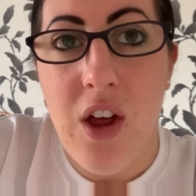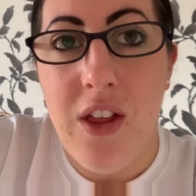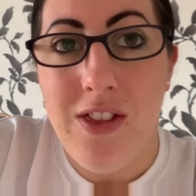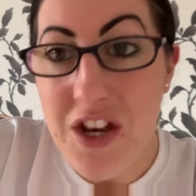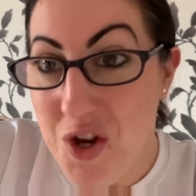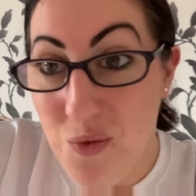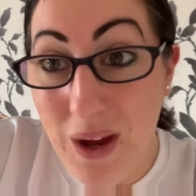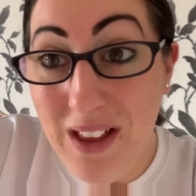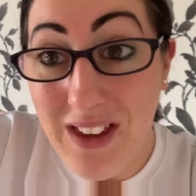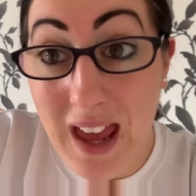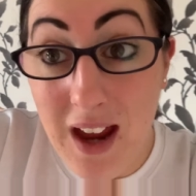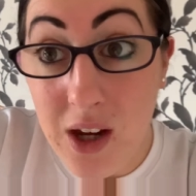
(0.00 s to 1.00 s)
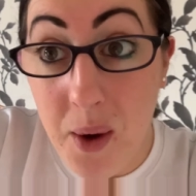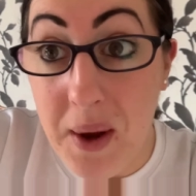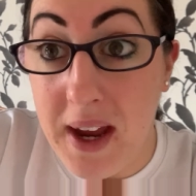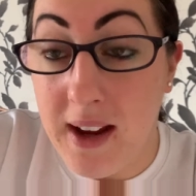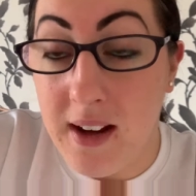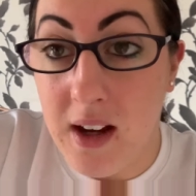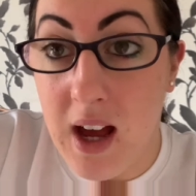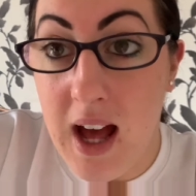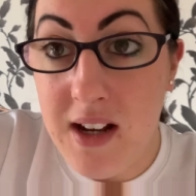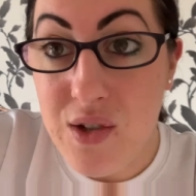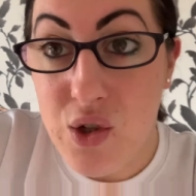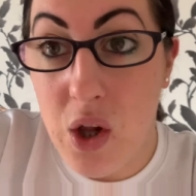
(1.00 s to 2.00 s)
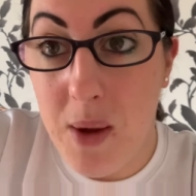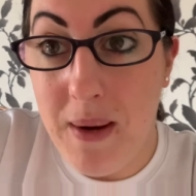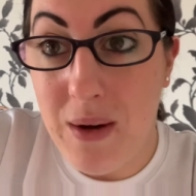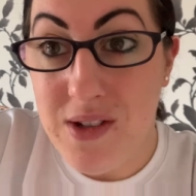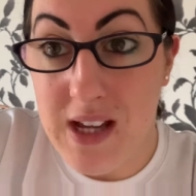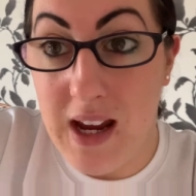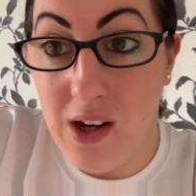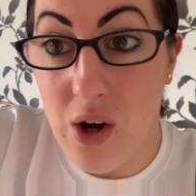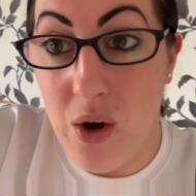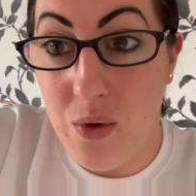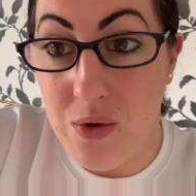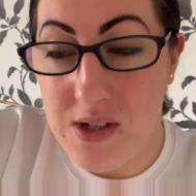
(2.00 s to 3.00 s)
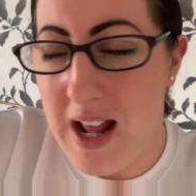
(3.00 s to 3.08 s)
then you will get going, and it's all about setting goals.